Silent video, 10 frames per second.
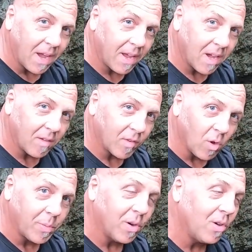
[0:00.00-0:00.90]
I have
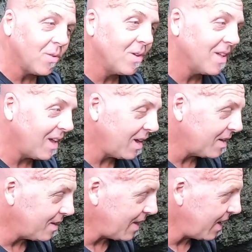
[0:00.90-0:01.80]
GoPro
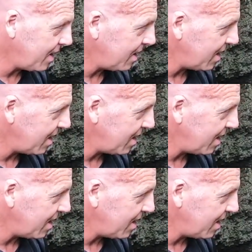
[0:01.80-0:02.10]
and a light,